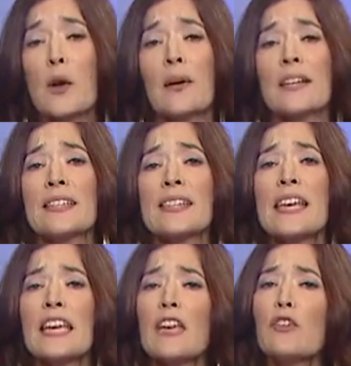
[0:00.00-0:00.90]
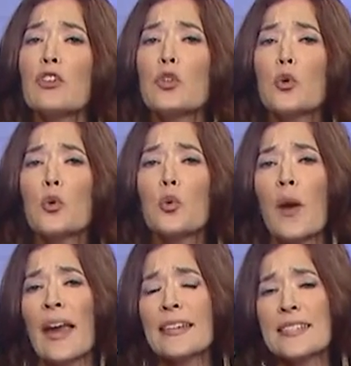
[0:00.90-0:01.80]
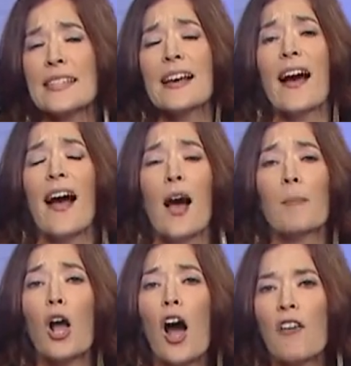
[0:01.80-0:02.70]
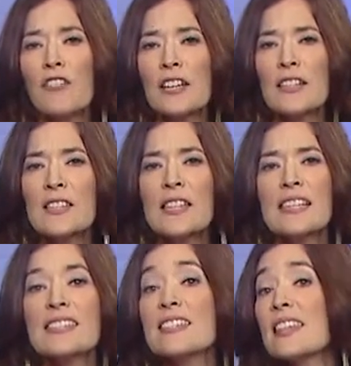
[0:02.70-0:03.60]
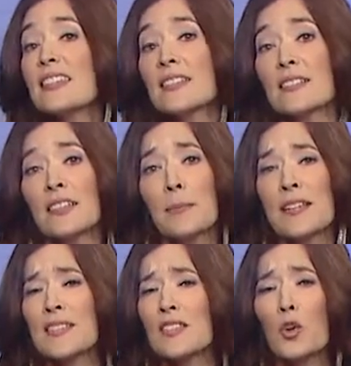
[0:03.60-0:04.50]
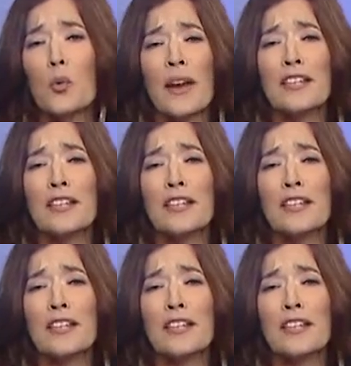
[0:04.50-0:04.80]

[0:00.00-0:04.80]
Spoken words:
So it is giving you great confidence seasonally because it's a